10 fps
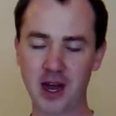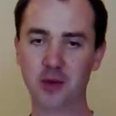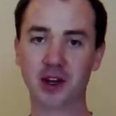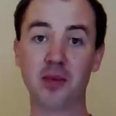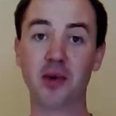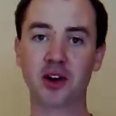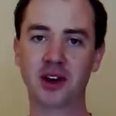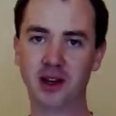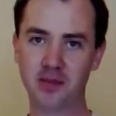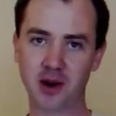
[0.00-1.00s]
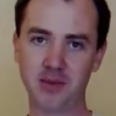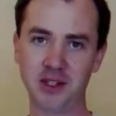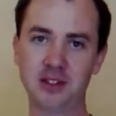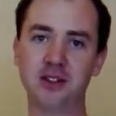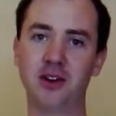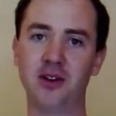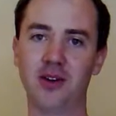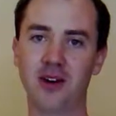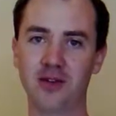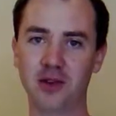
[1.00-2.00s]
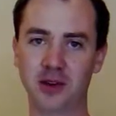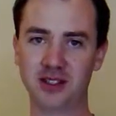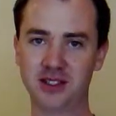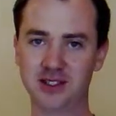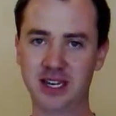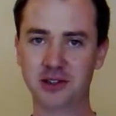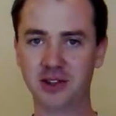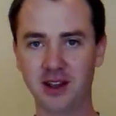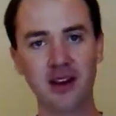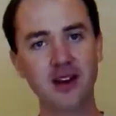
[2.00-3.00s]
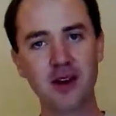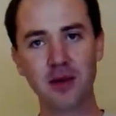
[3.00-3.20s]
I work in the marketing department, so our focus is actually